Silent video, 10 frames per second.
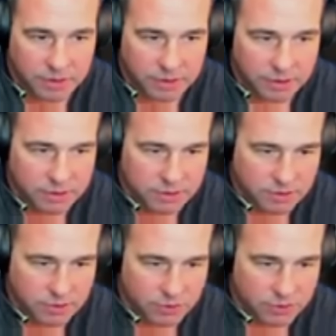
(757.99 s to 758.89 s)
It's
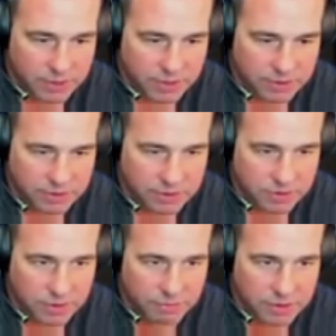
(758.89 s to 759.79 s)
still early access,
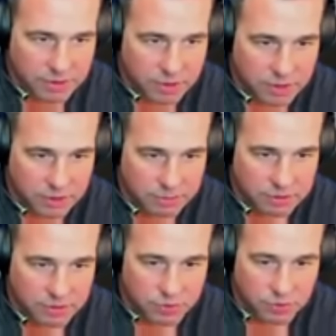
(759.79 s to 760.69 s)
so I'm not
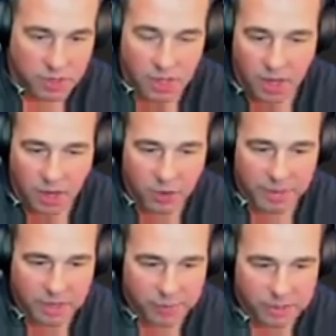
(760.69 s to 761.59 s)
100% sure. Oh, by
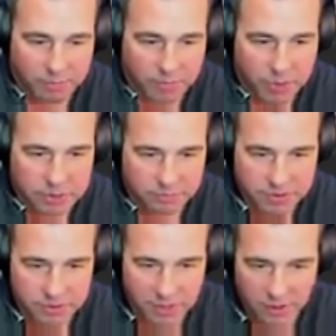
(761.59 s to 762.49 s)
the way, the price of
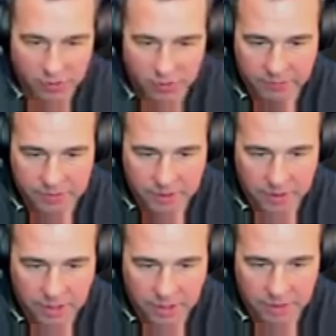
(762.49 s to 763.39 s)
this aircraft,
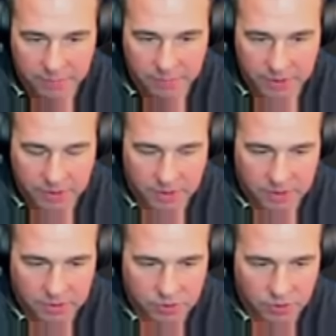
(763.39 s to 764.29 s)

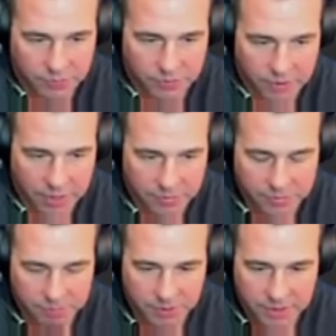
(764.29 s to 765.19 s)
so far, I
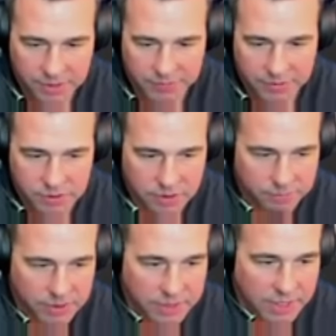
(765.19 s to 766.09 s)
believe it's going to
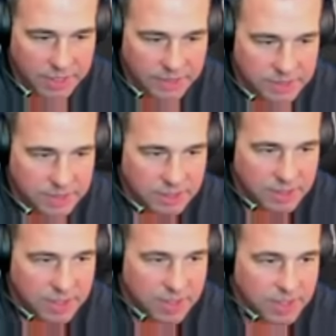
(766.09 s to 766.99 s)
be
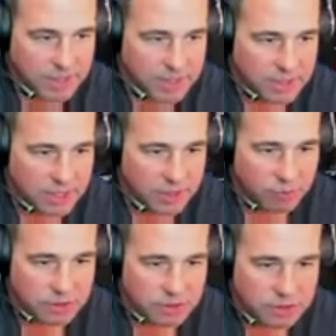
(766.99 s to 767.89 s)
$19.99,
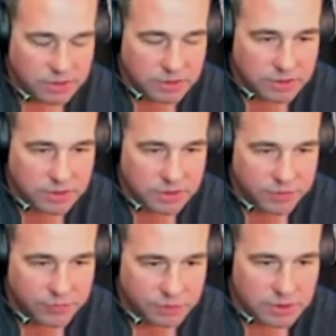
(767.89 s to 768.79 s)
which is a steal
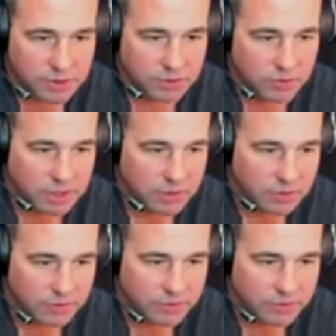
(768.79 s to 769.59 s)
for such a great aircraft.